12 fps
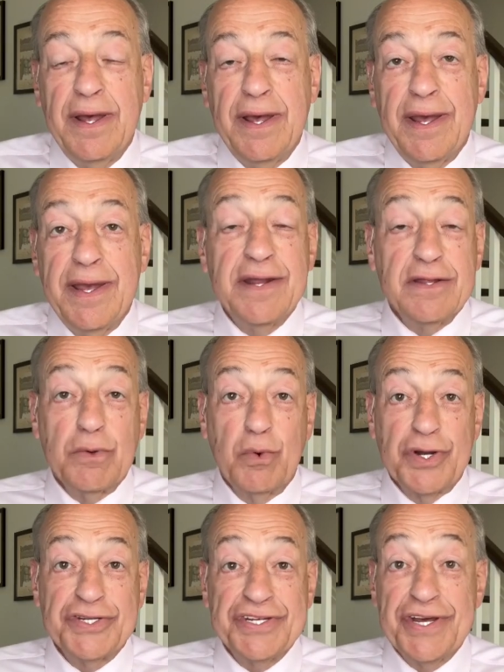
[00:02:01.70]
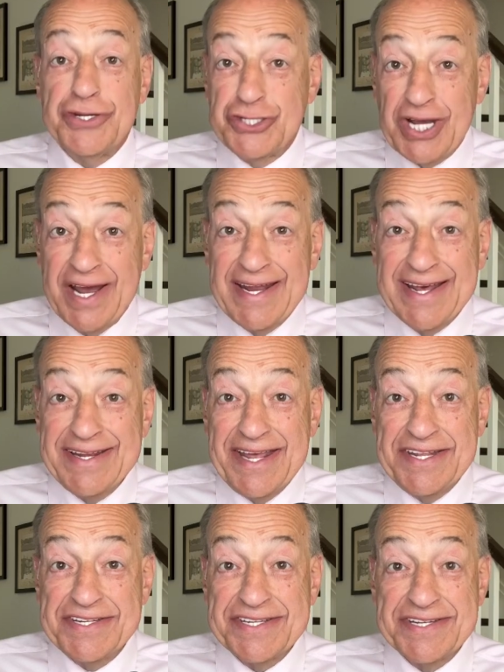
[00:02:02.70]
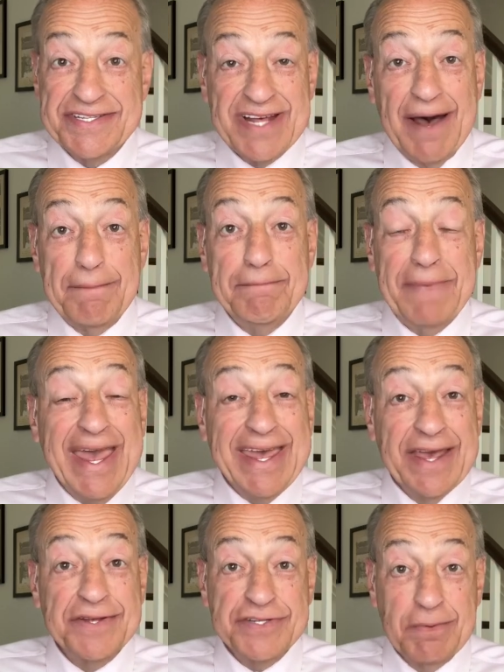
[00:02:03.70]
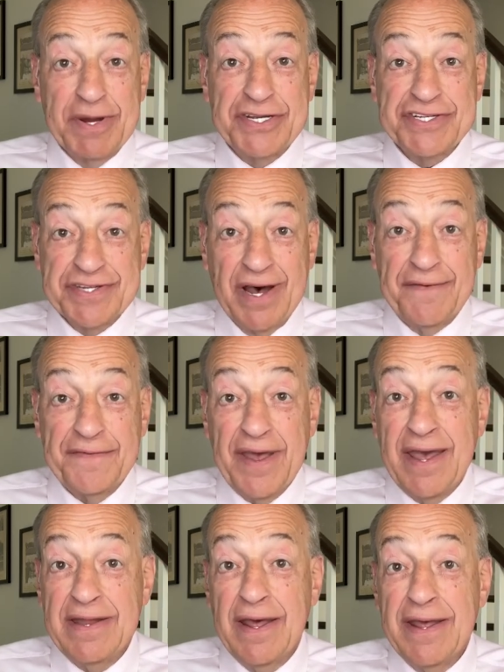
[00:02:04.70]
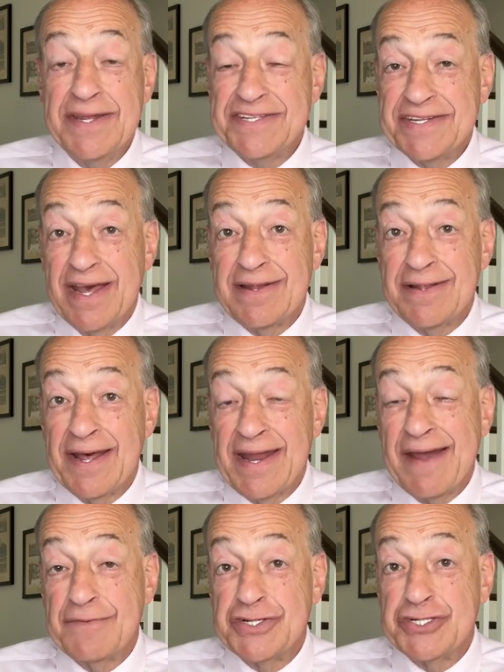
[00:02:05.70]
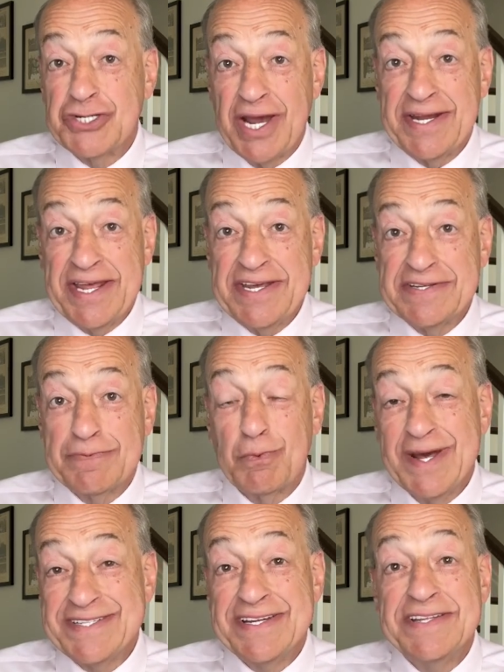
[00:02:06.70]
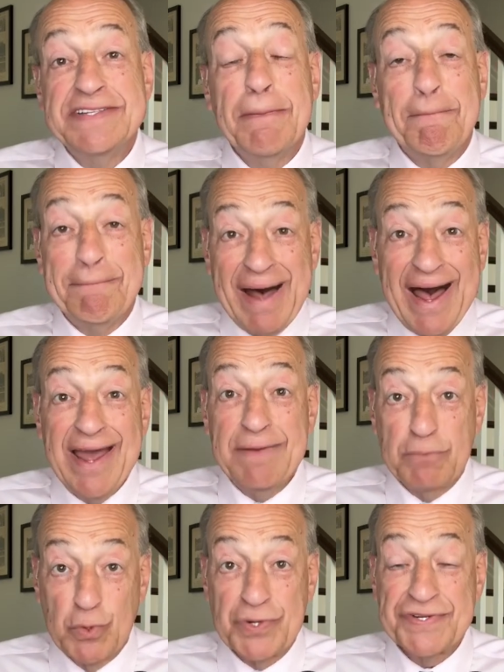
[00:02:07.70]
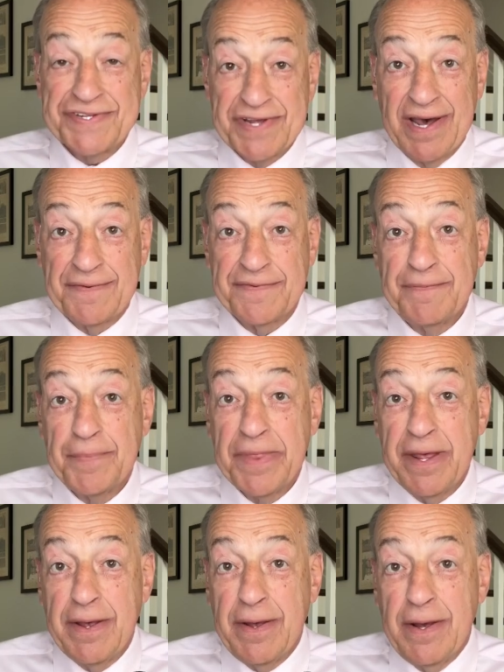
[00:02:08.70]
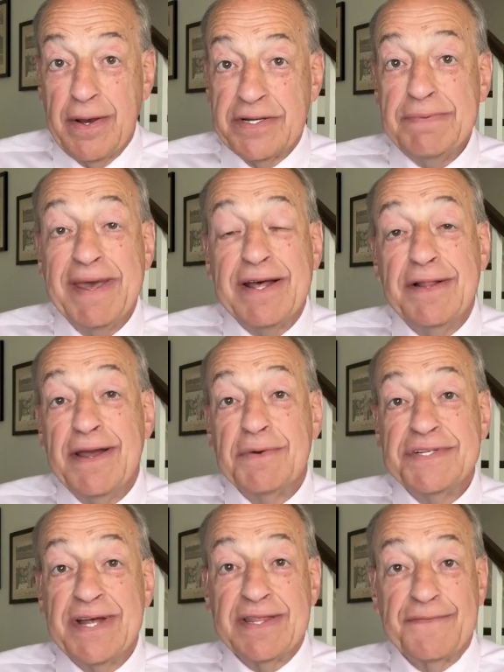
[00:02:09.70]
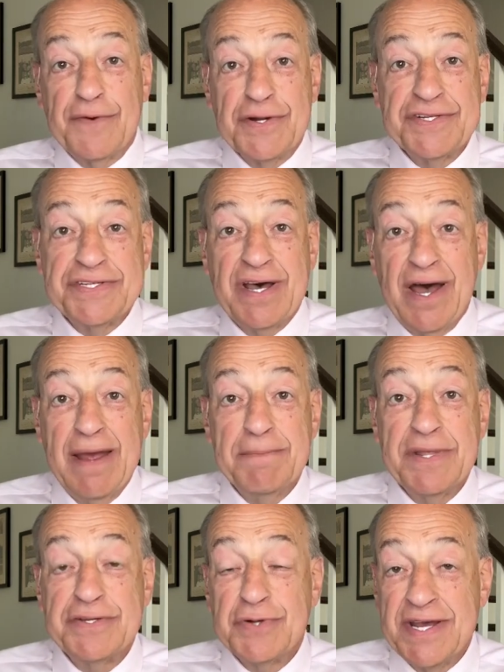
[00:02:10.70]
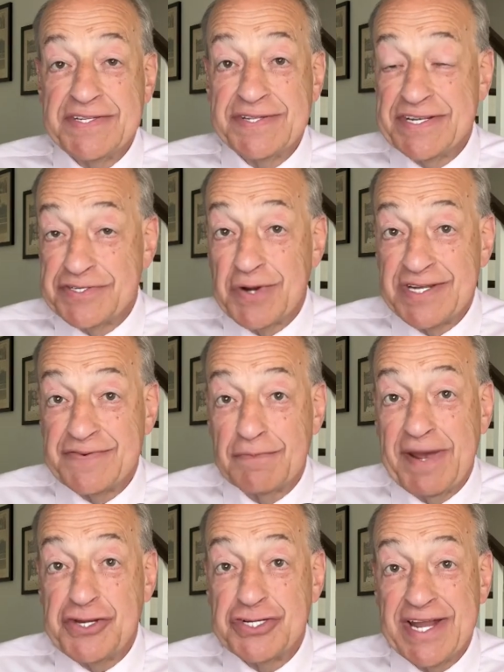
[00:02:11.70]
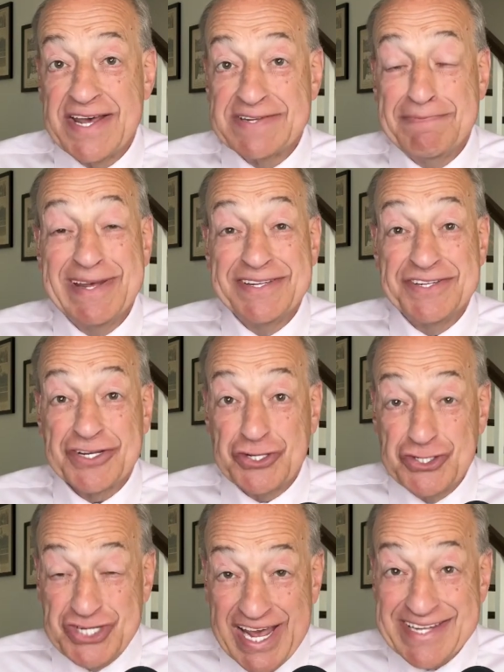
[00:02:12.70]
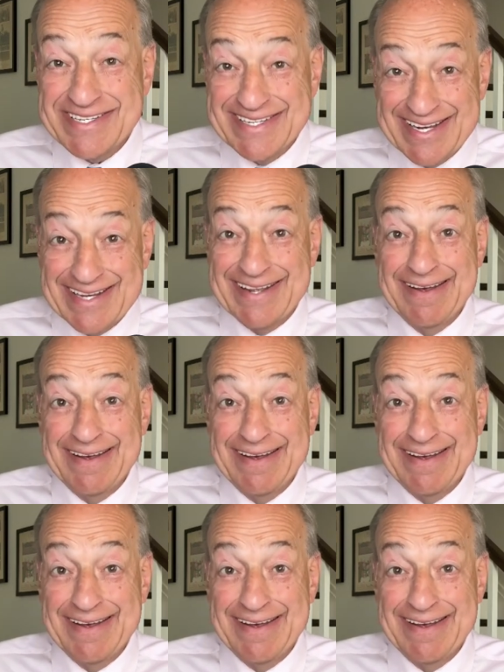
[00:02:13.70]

In other words, China needs to stop making so much stuff and instead let average Chinese residents buy more stuff. To be clear, it's not the first time that this transformation has been suggested,